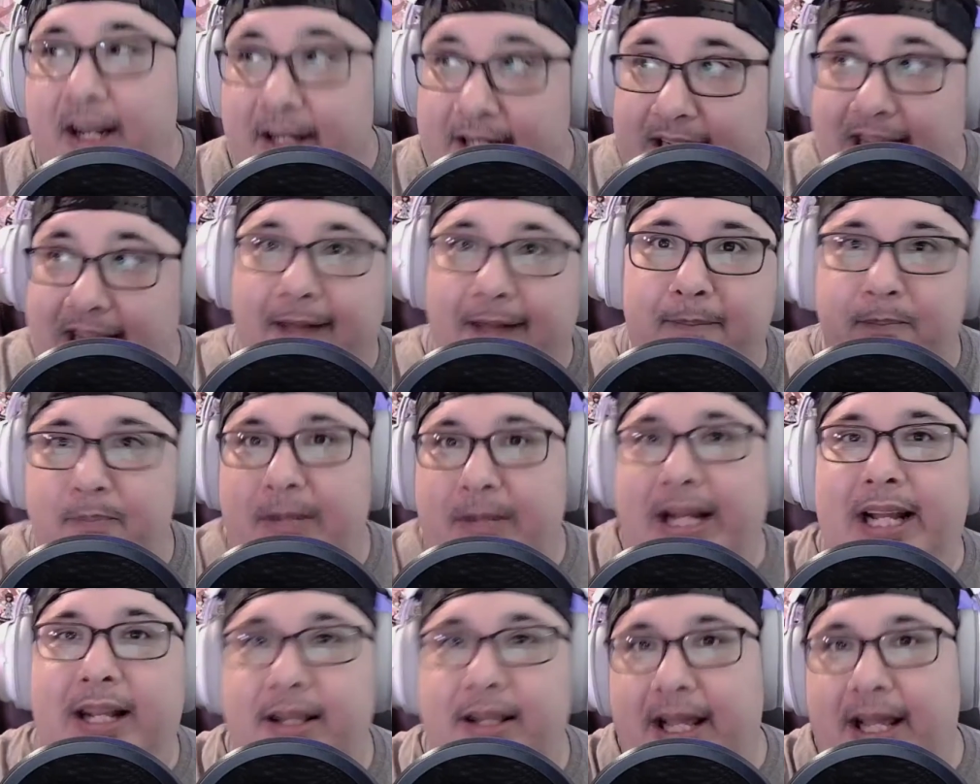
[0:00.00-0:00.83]
get
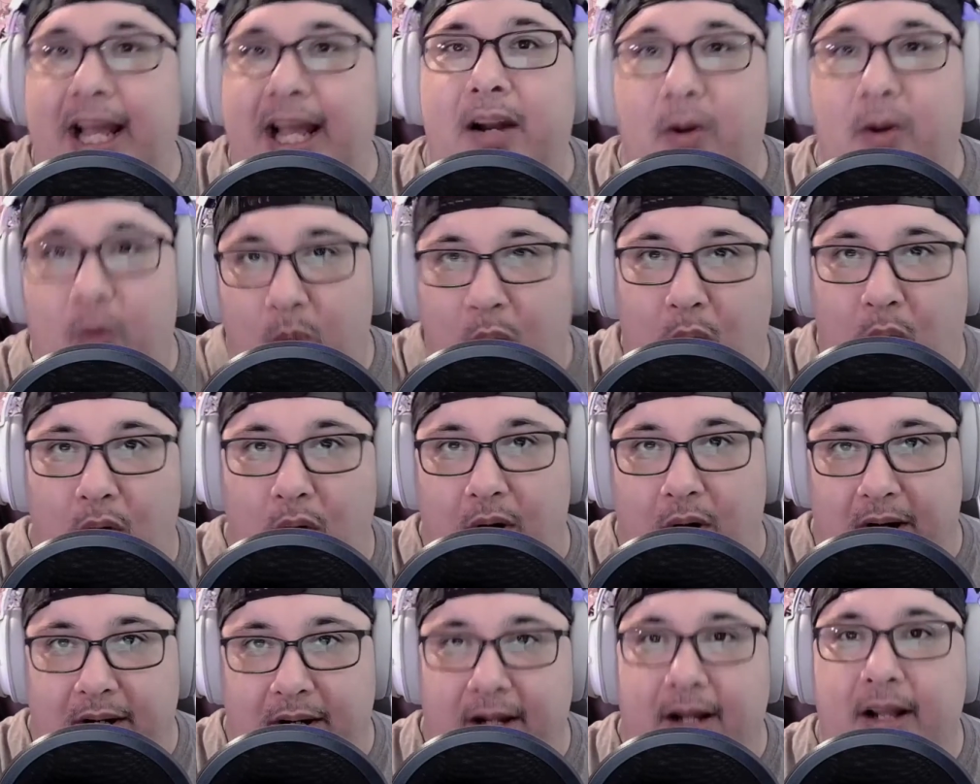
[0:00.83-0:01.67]
me that
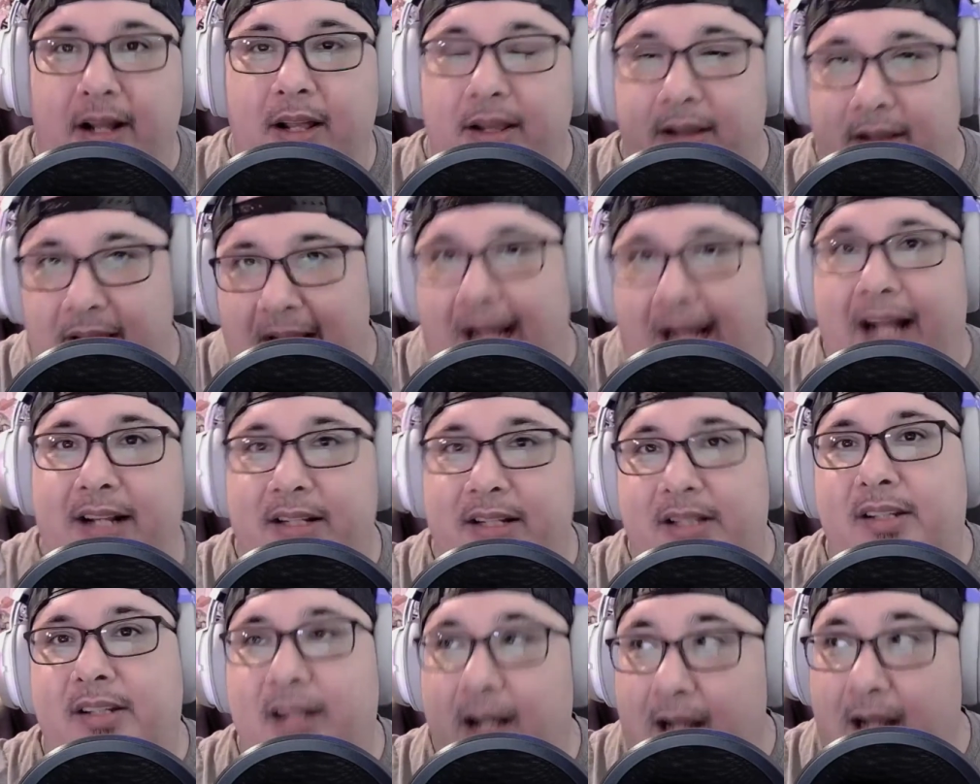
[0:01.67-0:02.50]
award.
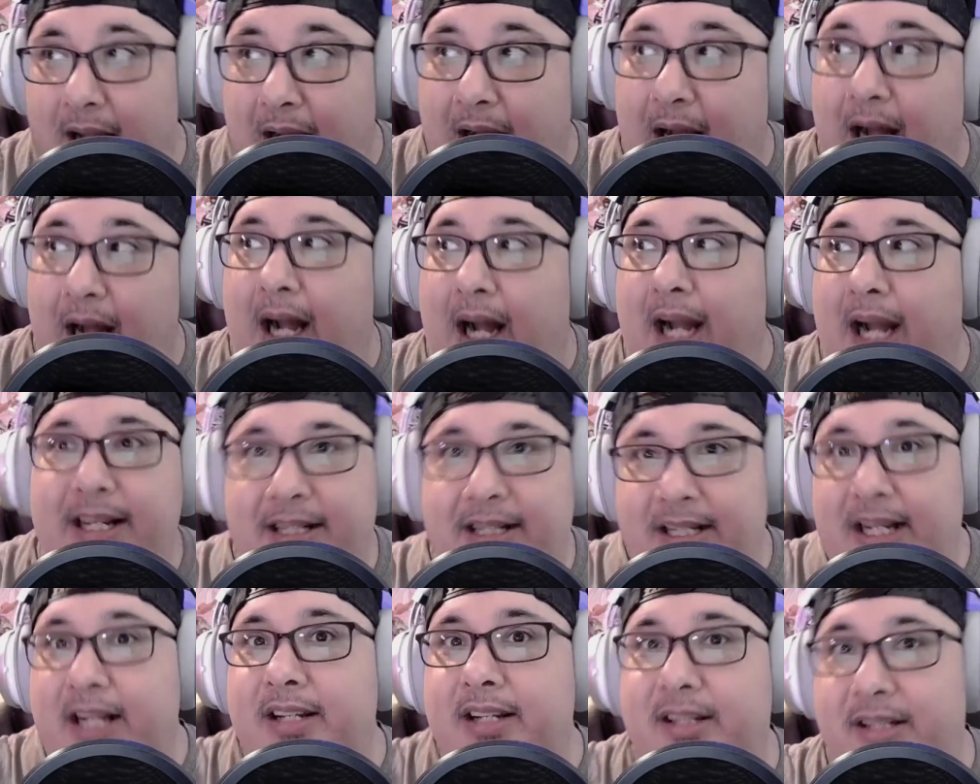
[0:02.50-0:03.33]
I
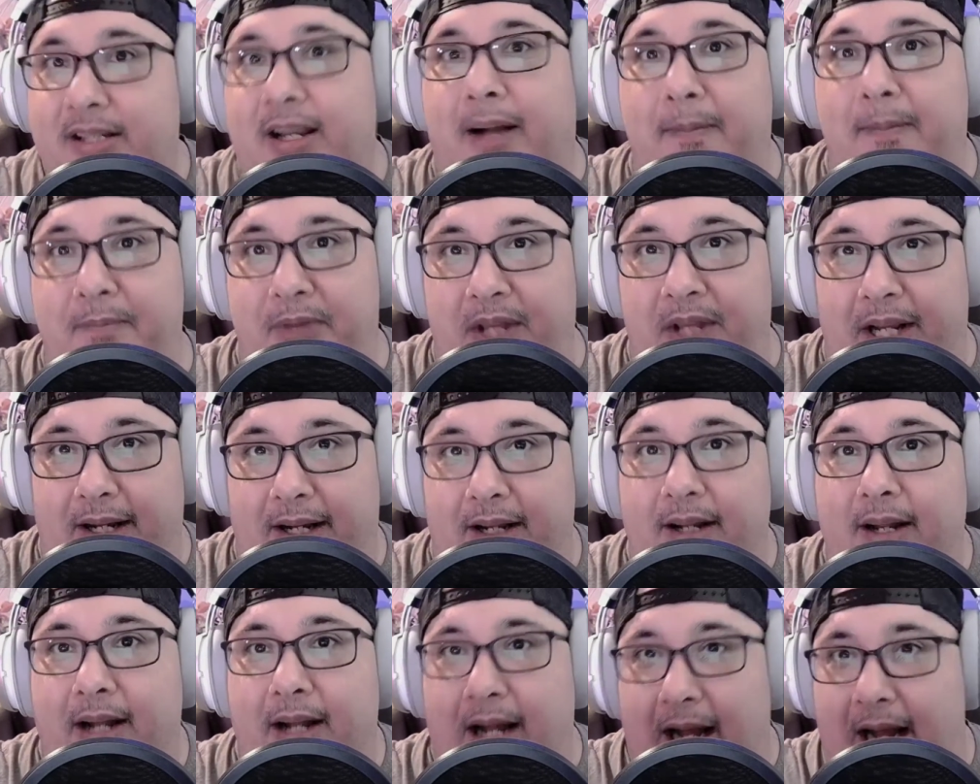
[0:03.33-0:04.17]
did something.
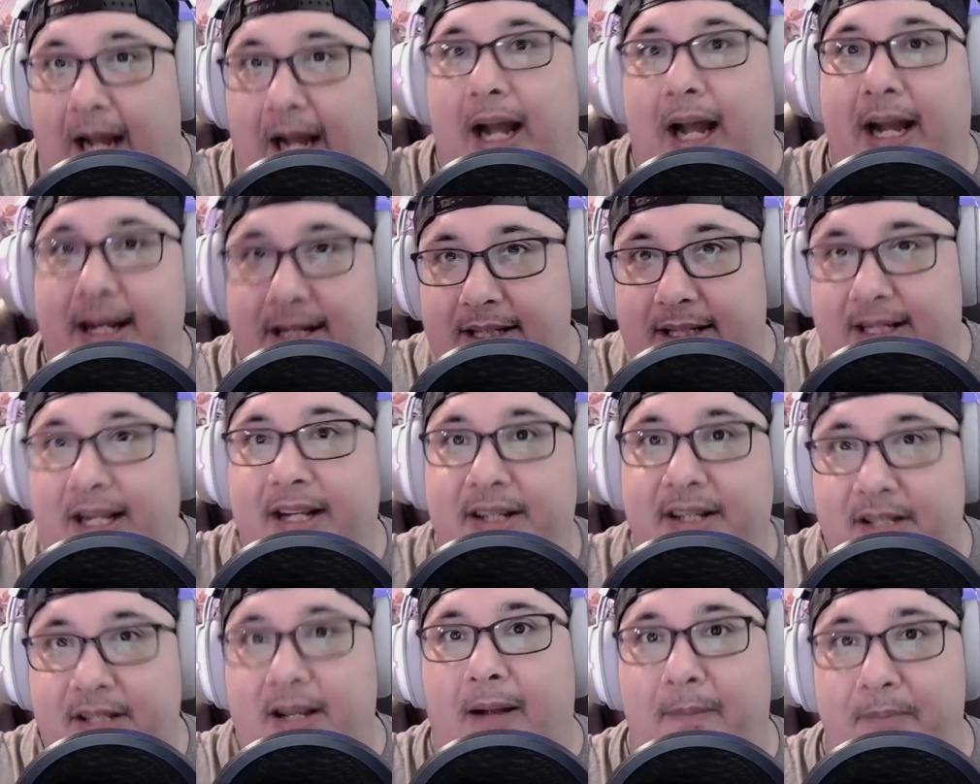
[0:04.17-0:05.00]
I
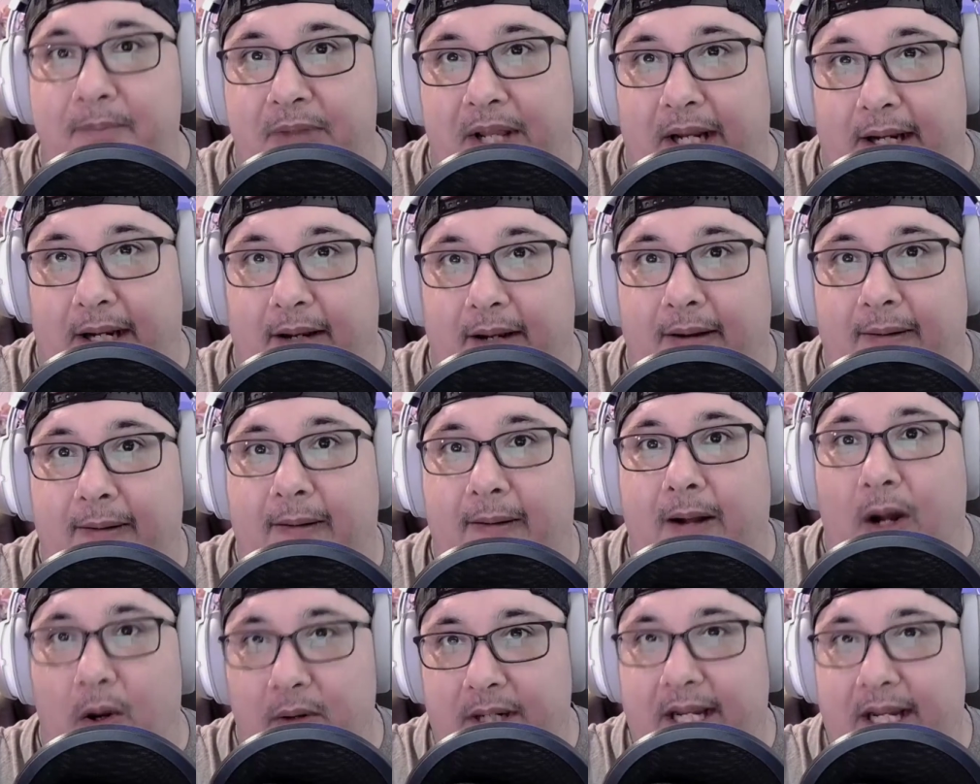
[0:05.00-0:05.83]
did something.
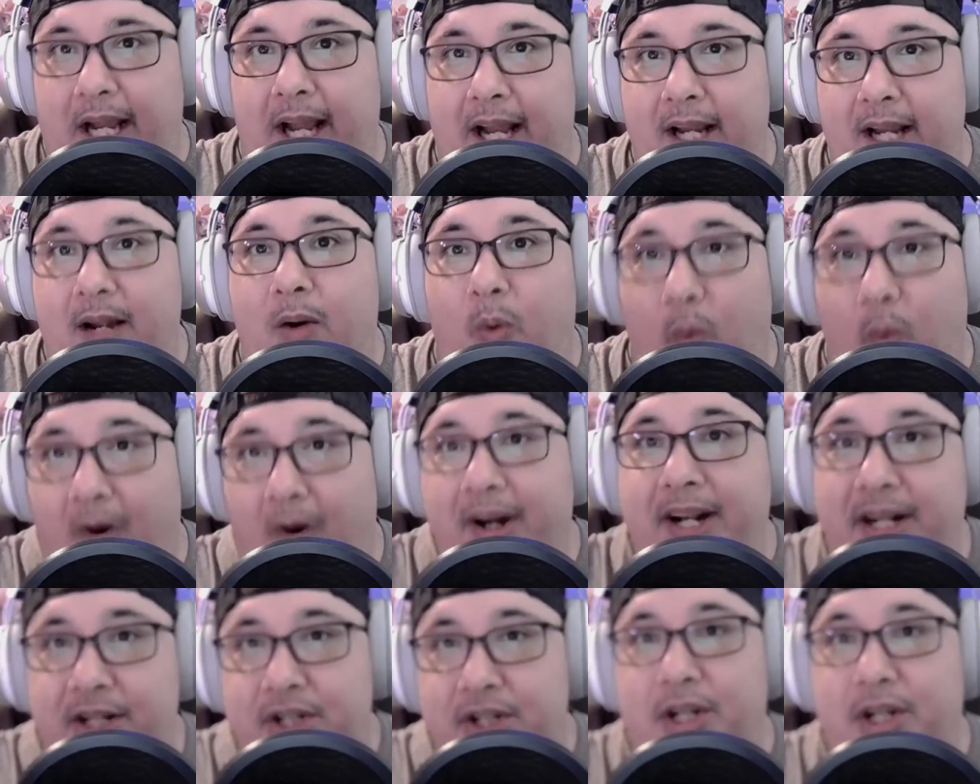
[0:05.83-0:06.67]
Okay?
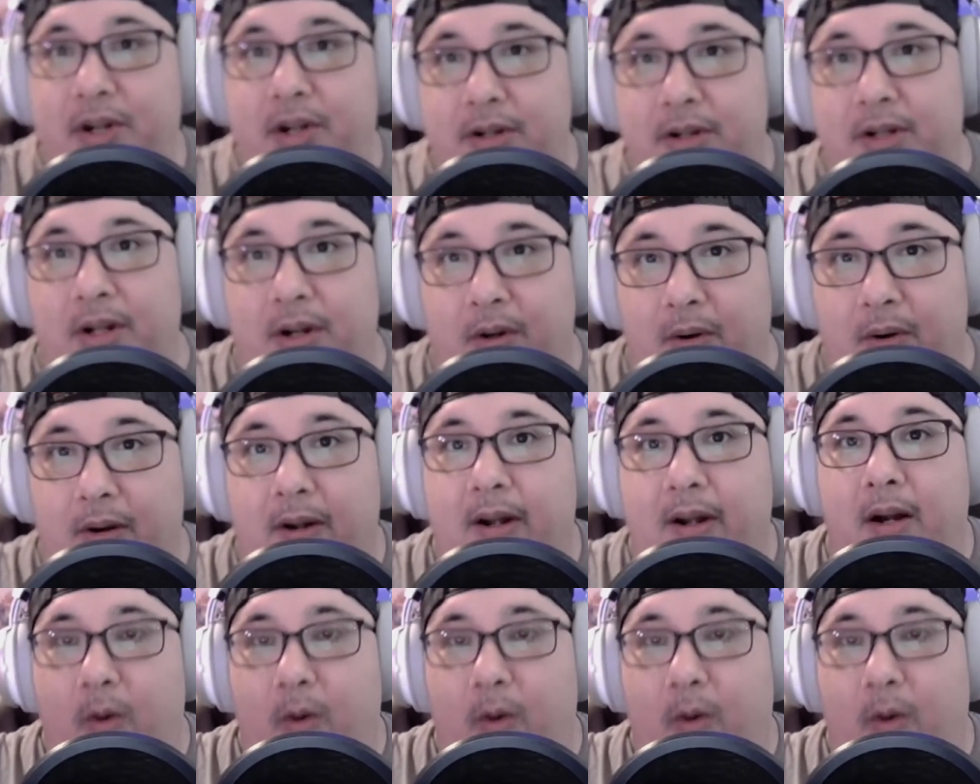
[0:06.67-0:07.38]
What did you do?